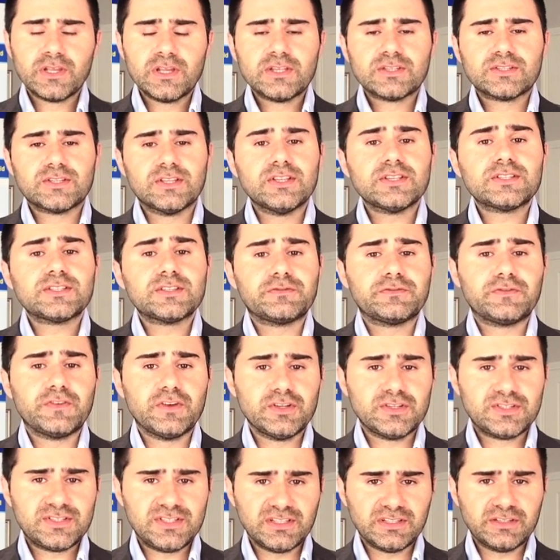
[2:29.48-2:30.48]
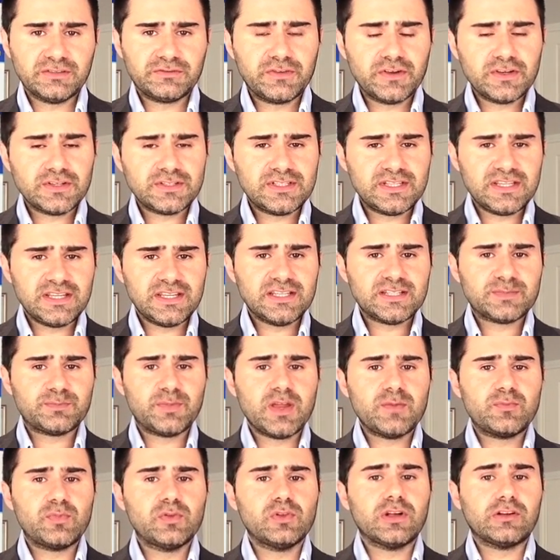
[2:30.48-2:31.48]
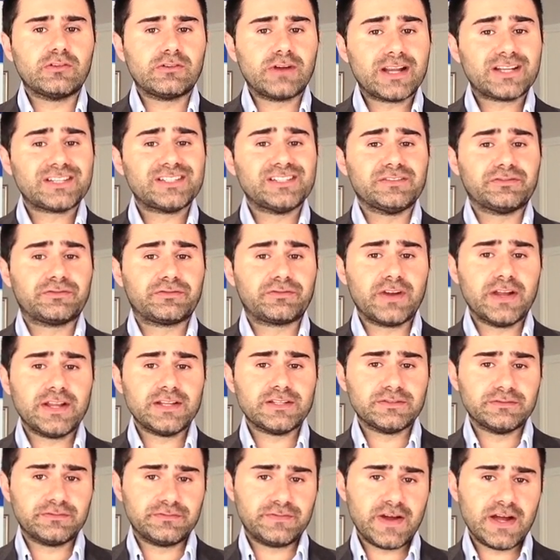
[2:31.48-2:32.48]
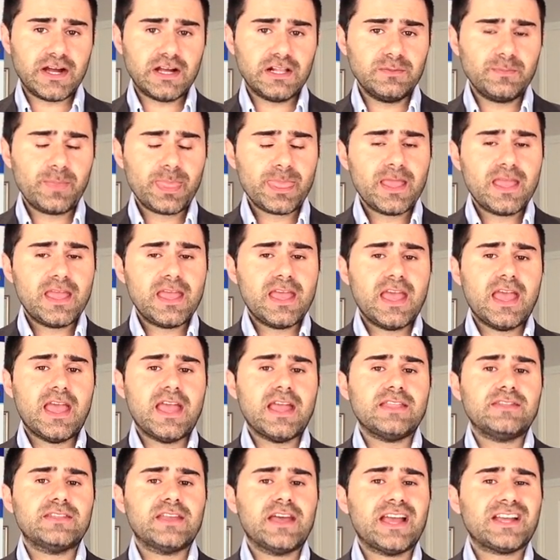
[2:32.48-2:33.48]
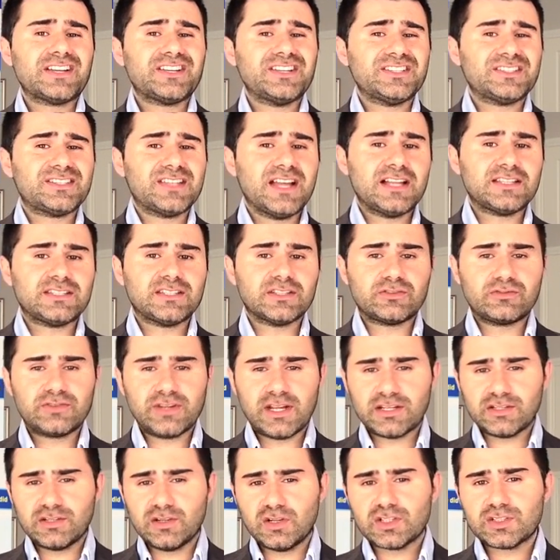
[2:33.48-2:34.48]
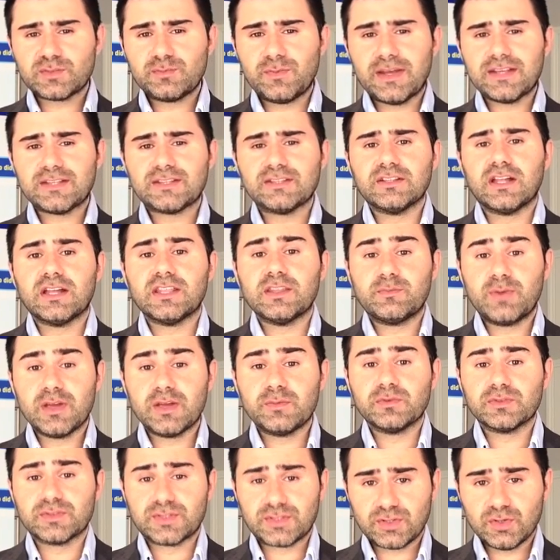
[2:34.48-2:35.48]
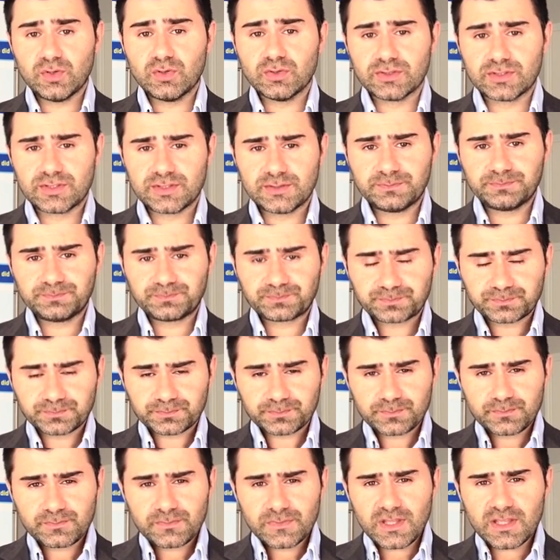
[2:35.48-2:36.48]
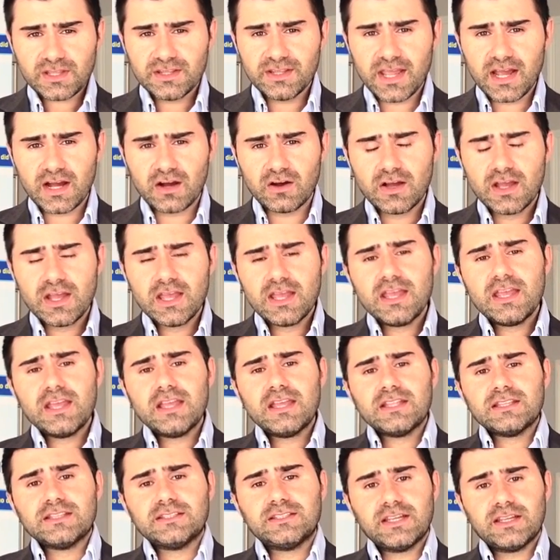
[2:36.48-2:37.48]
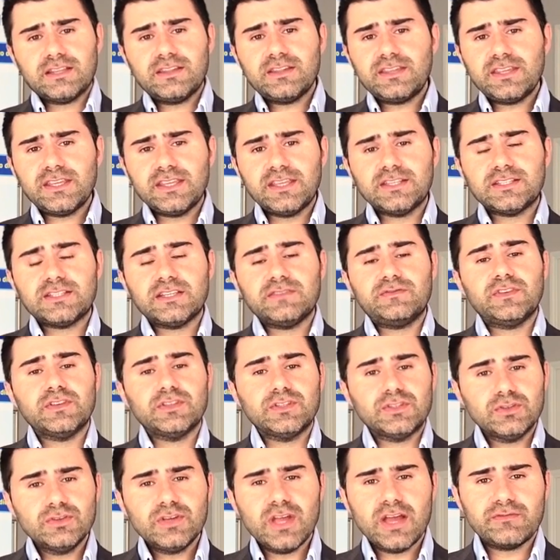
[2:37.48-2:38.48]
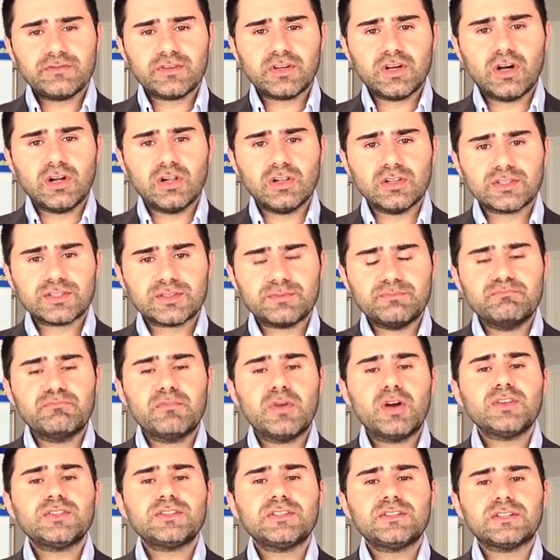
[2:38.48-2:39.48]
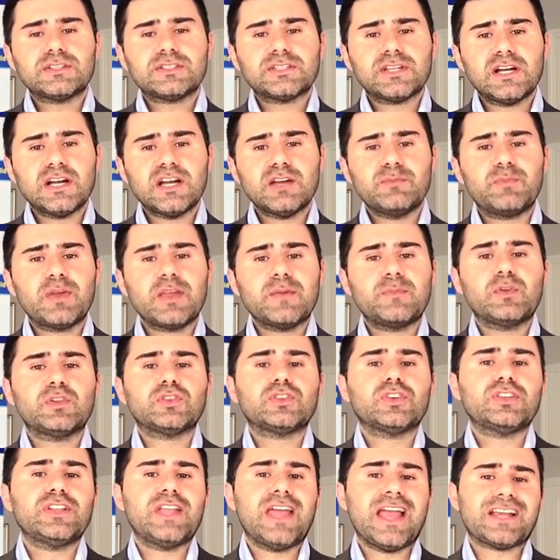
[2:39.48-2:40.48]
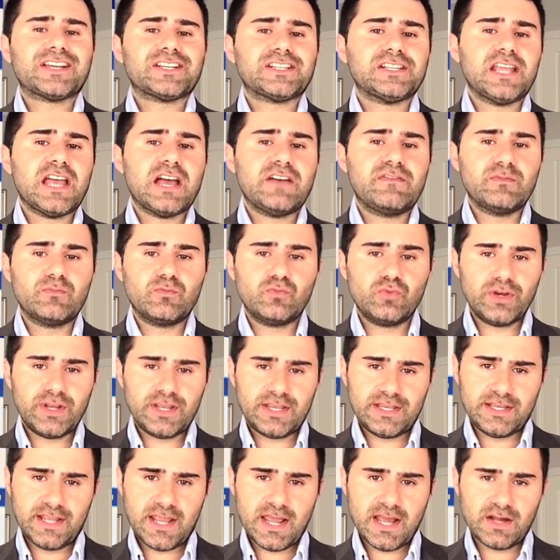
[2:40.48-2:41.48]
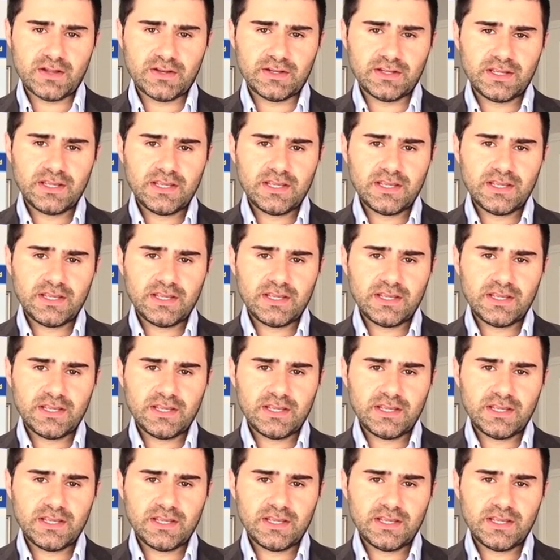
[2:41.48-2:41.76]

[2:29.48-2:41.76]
So that's the first thing. The first thing is people are actually afraid to fail and they actually start to create goals based on other people's thoughts. Now, the other thing is if you do have goals, most of the time people don't actually have them written down.